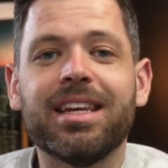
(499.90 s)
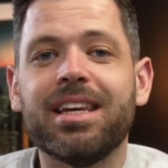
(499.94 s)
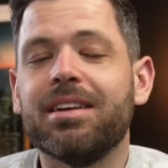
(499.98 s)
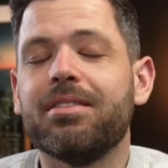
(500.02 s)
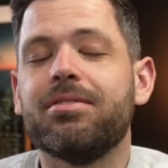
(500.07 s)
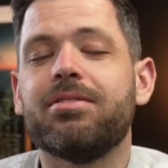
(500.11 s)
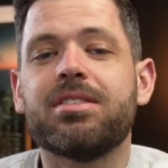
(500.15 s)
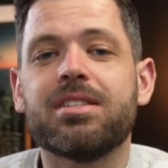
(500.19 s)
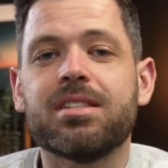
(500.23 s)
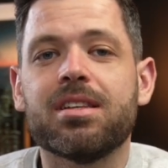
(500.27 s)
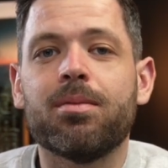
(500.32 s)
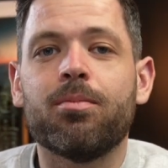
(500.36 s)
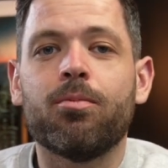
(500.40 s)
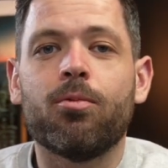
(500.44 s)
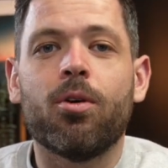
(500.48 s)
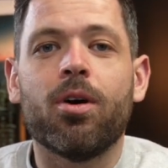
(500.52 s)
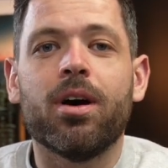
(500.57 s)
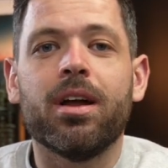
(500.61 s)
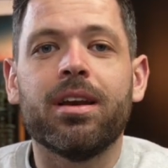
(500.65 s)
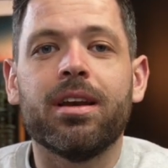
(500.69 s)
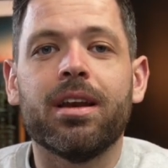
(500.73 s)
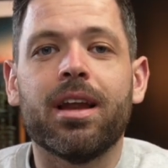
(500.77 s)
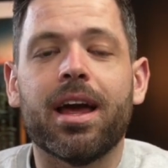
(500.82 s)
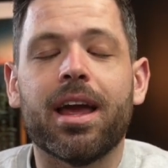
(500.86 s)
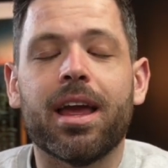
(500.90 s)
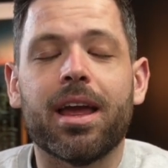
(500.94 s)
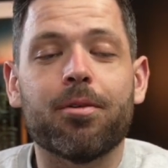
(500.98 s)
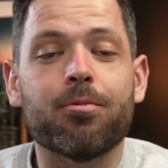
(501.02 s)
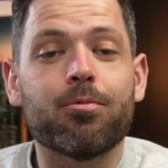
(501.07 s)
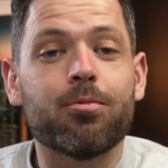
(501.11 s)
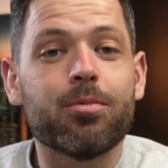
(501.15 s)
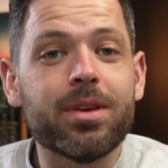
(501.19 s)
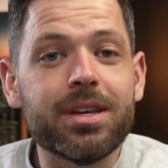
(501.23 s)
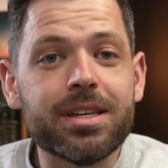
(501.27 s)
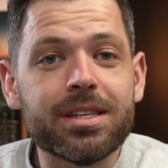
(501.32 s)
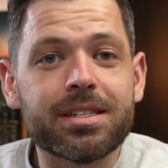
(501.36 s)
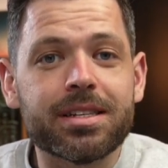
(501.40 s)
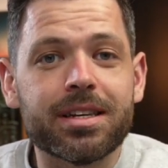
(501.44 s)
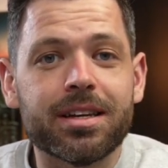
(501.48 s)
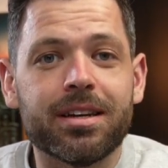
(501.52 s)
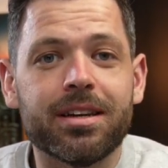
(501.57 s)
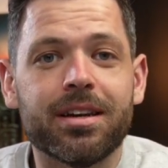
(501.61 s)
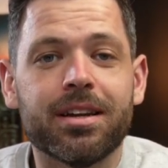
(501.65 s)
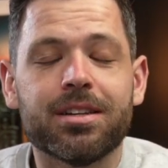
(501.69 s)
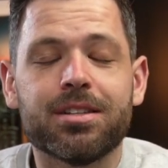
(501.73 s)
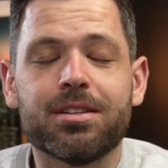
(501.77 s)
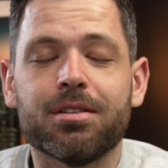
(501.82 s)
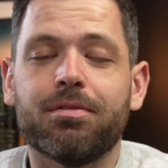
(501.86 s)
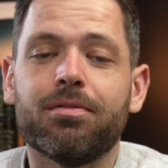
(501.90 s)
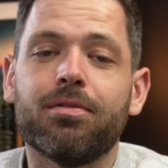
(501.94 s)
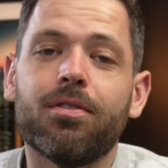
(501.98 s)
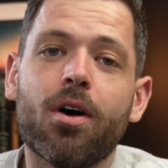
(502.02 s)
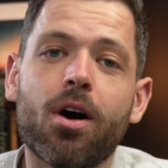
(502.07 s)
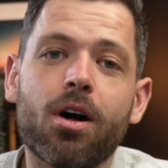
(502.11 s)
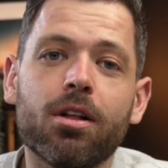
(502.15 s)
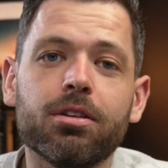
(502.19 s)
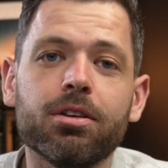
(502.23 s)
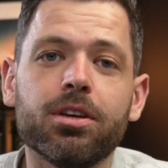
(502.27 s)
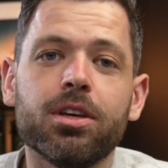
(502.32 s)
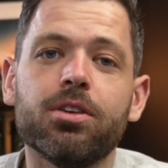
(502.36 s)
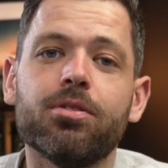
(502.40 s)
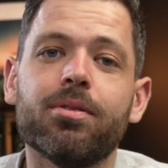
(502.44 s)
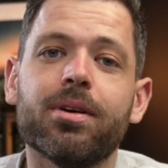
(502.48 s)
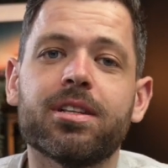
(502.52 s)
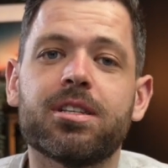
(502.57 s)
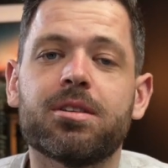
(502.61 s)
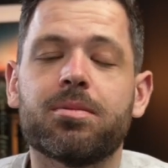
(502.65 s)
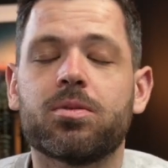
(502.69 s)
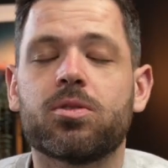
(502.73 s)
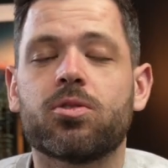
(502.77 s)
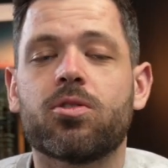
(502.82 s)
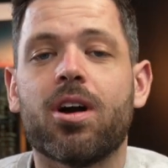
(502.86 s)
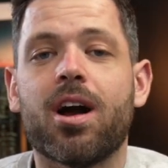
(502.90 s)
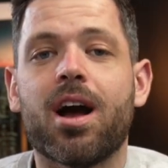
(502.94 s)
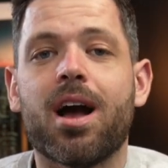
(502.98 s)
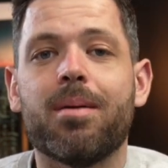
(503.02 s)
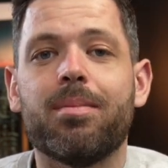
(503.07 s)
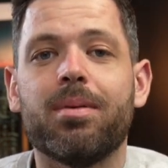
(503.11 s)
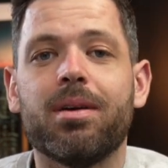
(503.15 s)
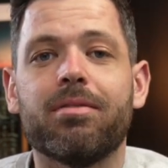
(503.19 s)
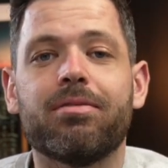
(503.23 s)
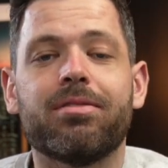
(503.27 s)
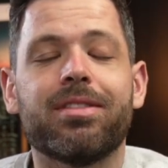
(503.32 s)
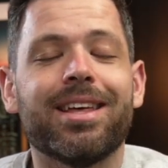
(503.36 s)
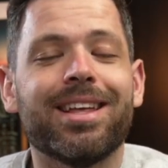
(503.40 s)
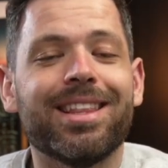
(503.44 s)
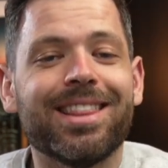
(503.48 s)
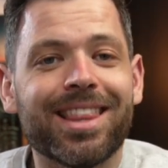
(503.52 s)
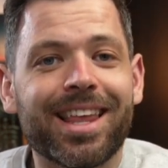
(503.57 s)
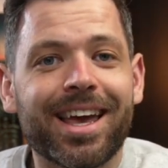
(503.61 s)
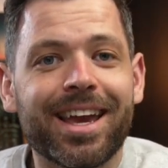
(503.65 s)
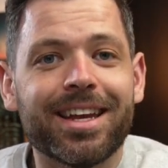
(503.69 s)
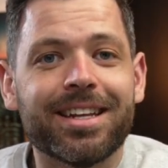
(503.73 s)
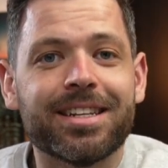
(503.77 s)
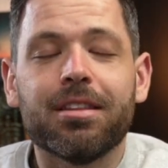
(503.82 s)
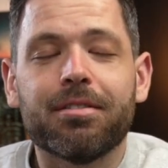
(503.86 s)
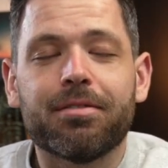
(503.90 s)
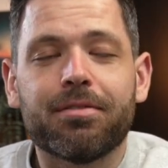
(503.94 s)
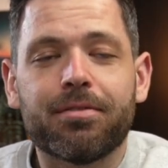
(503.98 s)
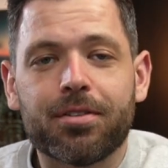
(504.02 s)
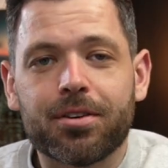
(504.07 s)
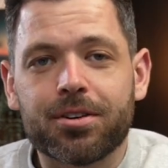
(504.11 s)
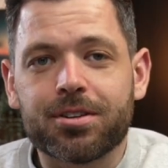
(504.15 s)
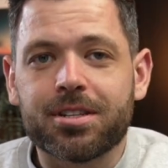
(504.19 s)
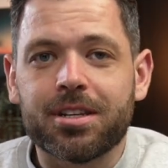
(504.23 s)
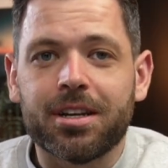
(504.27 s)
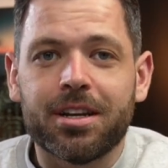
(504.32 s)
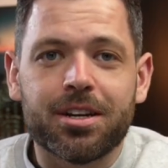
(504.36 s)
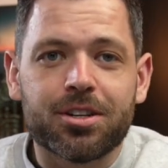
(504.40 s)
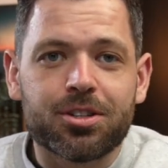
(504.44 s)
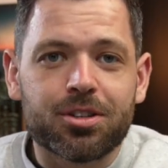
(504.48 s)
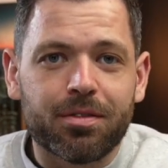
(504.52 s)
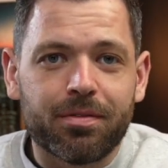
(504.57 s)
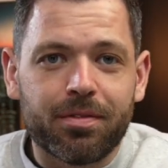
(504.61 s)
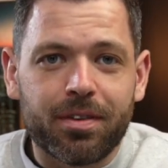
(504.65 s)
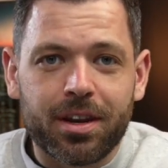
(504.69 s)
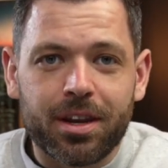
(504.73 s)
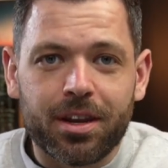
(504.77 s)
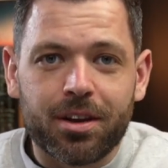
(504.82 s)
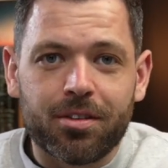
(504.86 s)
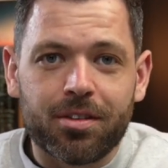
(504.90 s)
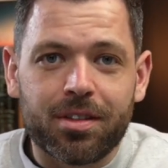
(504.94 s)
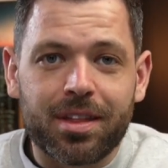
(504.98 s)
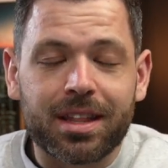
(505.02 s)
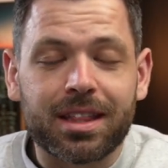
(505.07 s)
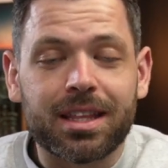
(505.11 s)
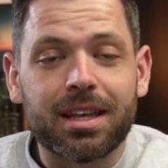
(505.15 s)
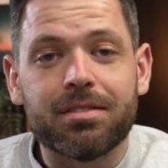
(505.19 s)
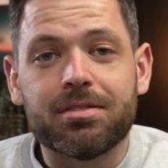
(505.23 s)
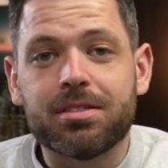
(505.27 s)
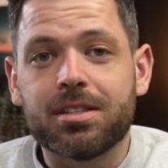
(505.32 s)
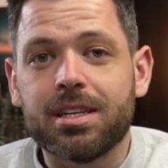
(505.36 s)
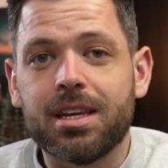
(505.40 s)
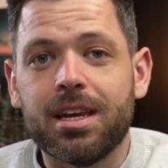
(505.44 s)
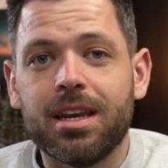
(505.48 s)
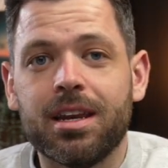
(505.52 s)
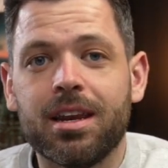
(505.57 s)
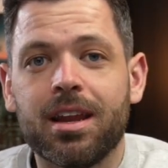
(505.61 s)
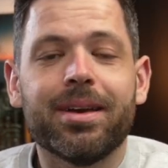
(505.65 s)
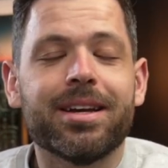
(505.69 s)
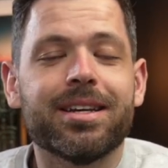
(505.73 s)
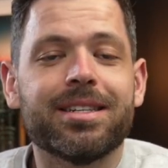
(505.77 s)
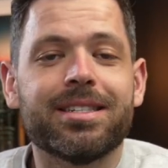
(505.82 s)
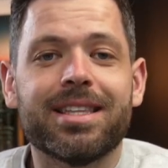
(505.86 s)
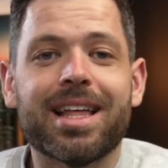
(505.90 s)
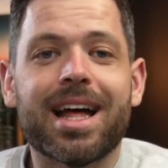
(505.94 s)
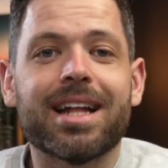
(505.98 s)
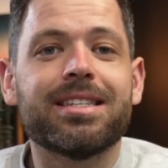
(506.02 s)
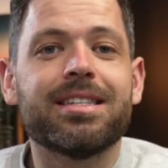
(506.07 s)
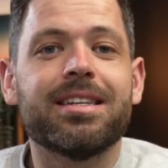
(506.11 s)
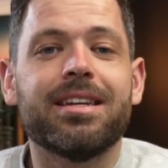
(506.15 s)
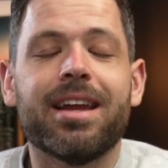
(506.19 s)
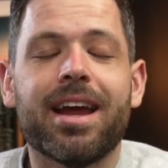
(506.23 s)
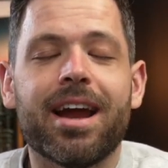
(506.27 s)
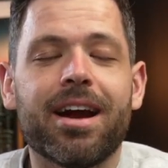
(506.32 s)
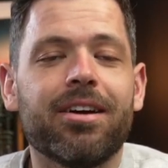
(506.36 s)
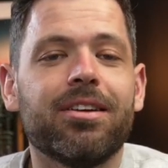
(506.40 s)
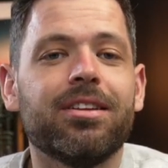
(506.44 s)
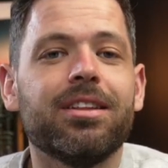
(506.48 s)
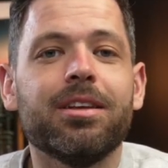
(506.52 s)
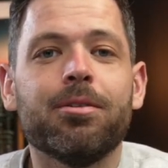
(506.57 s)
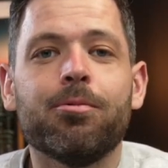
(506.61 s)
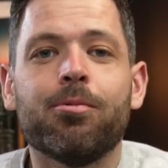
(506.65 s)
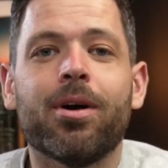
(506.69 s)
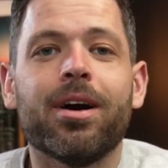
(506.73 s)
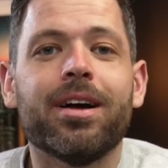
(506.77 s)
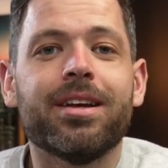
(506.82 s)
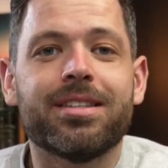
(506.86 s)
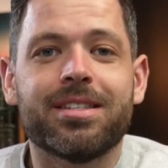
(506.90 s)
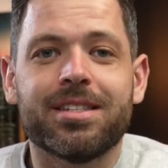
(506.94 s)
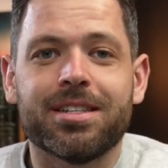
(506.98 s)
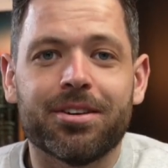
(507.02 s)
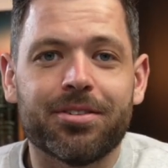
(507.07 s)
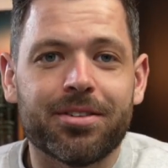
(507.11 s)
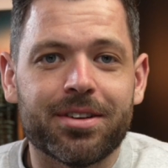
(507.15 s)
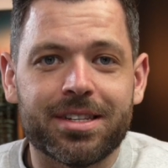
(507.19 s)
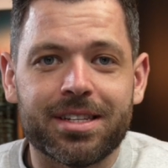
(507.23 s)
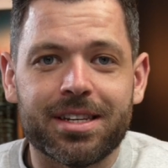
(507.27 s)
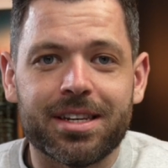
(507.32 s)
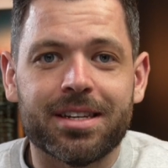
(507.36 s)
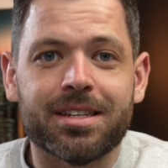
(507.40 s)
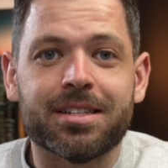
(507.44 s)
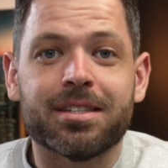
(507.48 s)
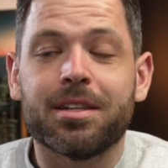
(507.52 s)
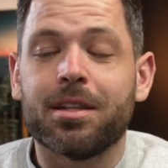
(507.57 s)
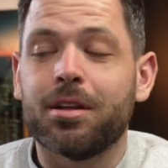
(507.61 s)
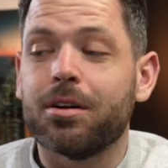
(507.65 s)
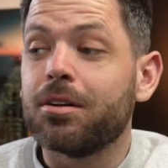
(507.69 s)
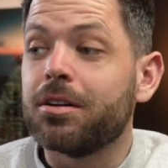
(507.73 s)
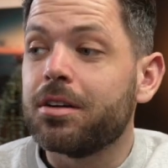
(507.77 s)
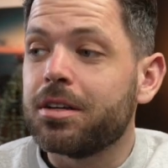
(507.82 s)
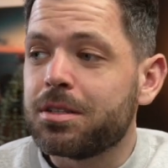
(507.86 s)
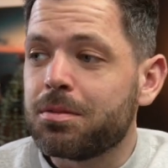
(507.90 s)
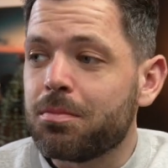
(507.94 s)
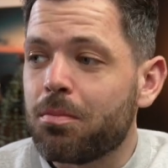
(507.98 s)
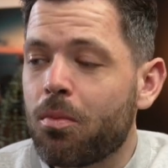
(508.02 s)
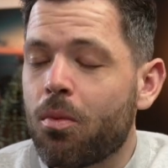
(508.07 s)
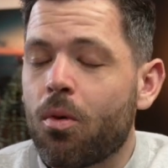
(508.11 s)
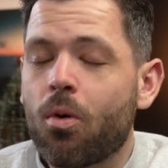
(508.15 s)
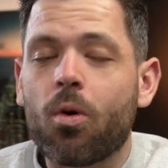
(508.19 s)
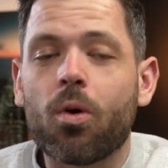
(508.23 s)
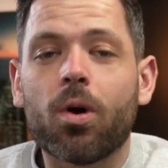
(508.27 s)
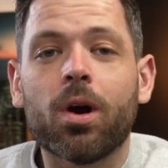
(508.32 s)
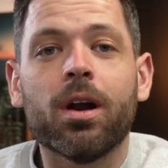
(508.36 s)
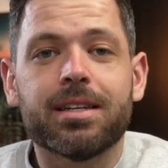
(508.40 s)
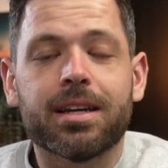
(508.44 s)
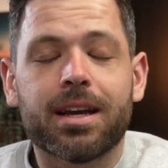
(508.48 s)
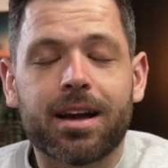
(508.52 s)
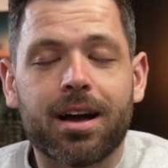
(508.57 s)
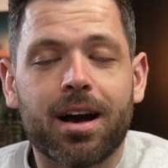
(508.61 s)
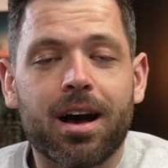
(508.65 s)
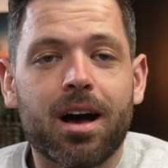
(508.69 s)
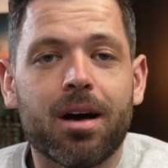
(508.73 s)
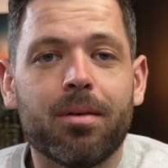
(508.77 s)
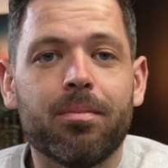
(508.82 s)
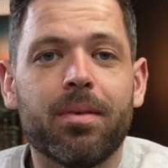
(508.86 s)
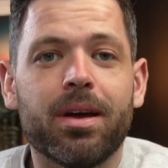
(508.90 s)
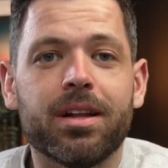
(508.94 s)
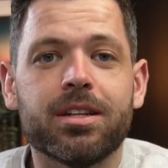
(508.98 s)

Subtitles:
gives someone a reason to follow you and subscribe if they like the first initial video that they've seen, because that's inherently what a series is. There is more to come.